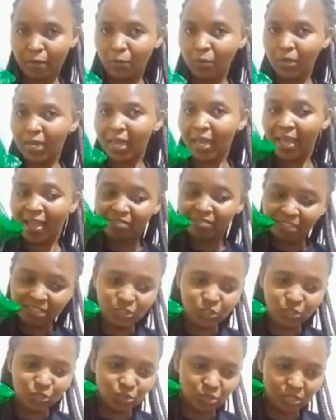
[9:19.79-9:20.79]
Well, I
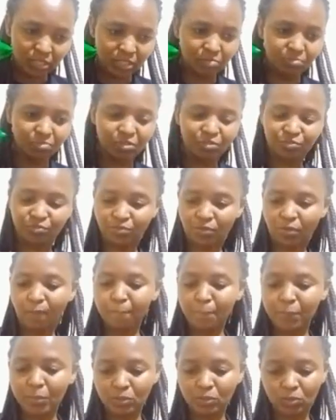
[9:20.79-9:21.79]
haven't used it before,
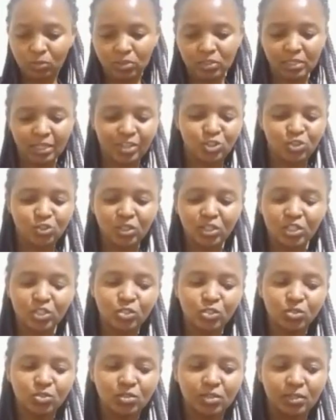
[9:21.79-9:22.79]
because I usually
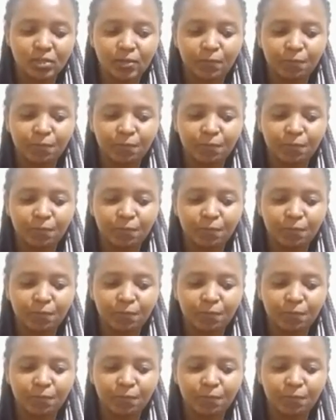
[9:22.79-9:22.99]
use